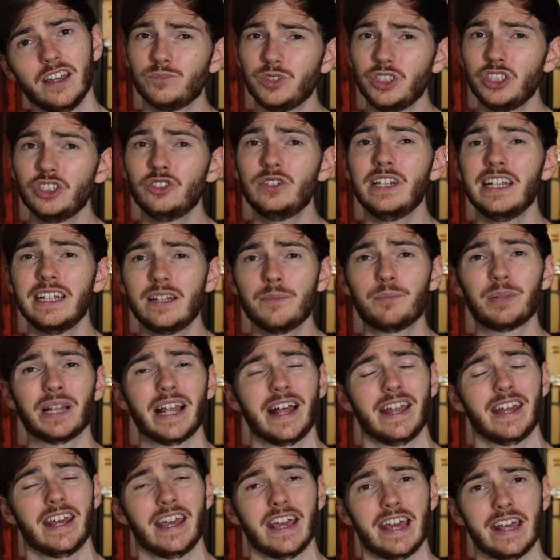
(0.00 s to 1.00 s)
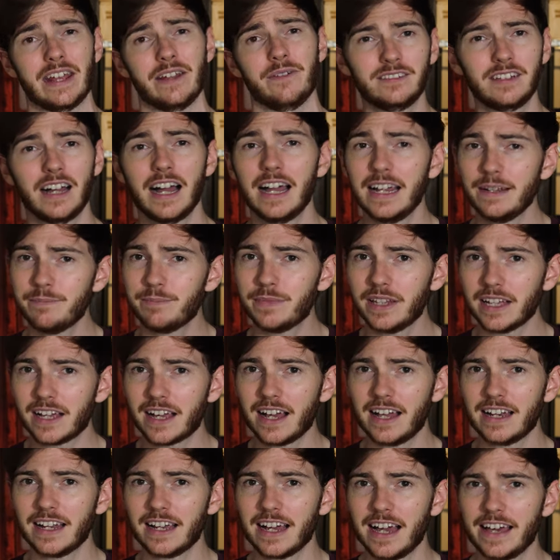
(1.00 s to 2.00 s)
You need to plan ahead. I'm the
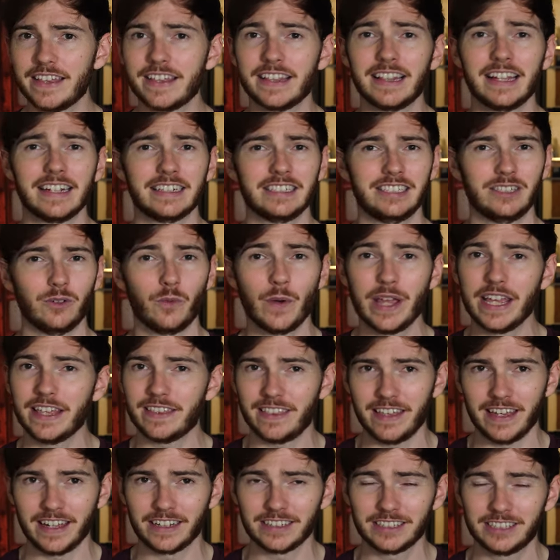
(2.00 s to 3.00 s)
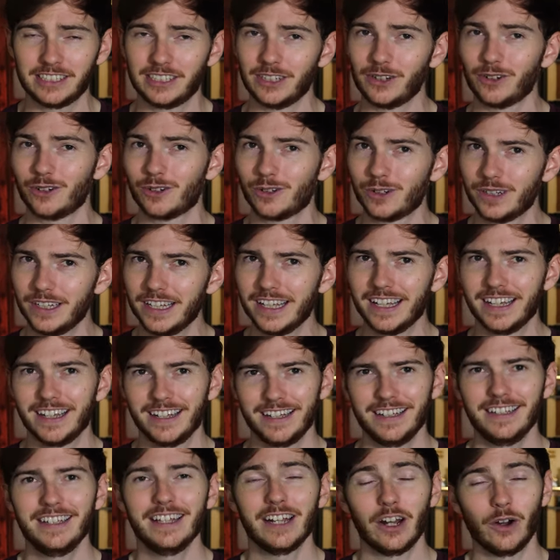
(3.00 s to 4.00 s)
kind of guy that likes to wing things, so,
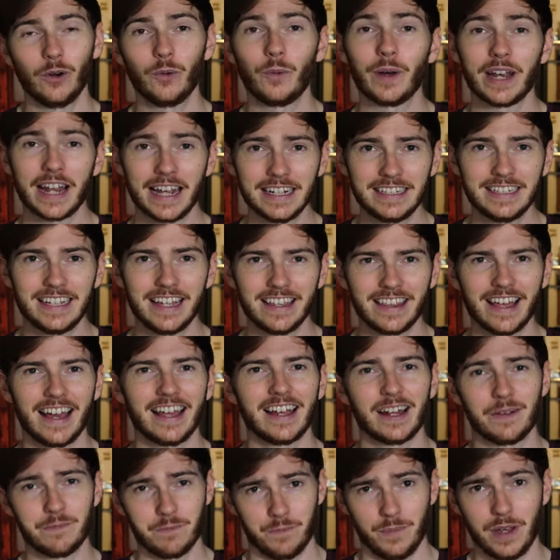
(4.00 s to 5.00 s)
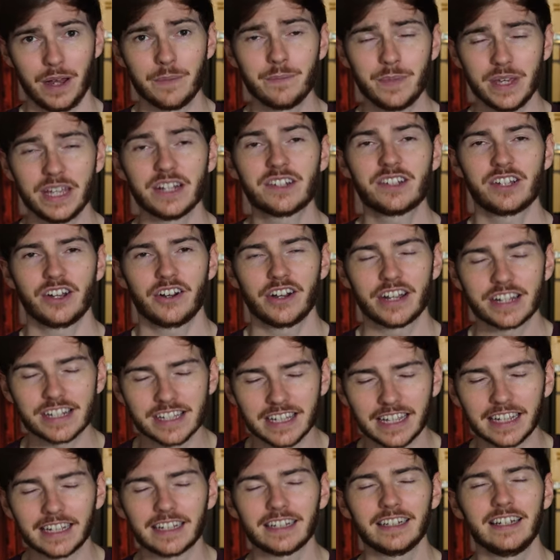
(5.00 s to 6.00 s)
you know, when I say that, I'm being serious.
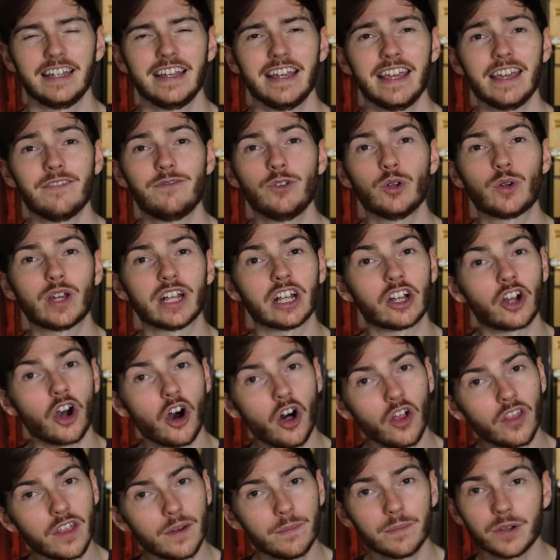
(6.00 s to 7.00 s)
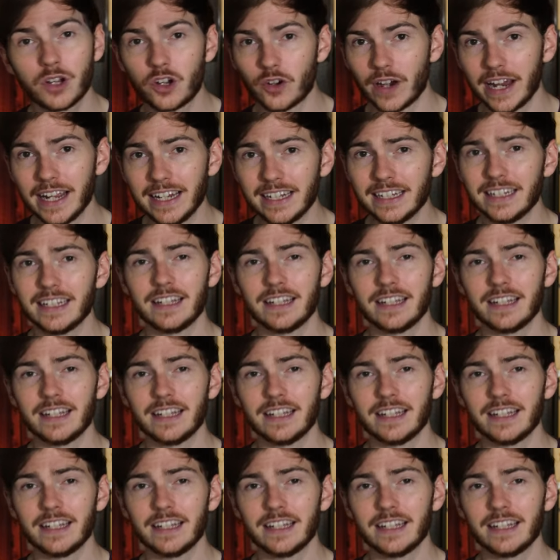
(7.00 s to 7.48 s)
Like, if you can call them, great.